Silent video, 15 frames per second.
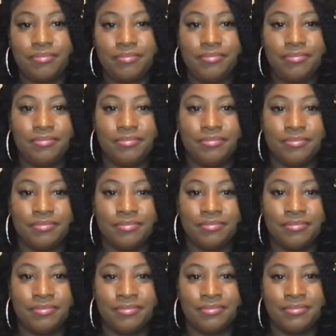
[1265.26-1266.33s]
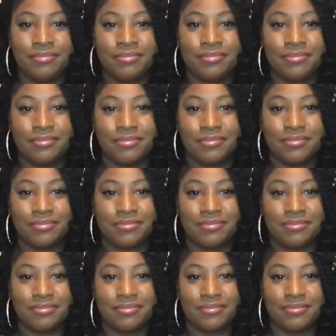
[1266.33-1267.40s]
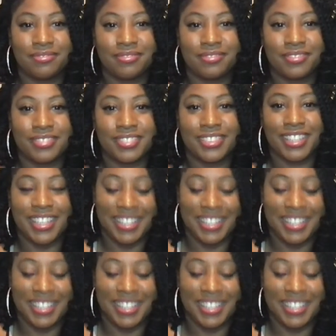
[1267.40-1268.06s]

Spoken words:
This person isn't speaking.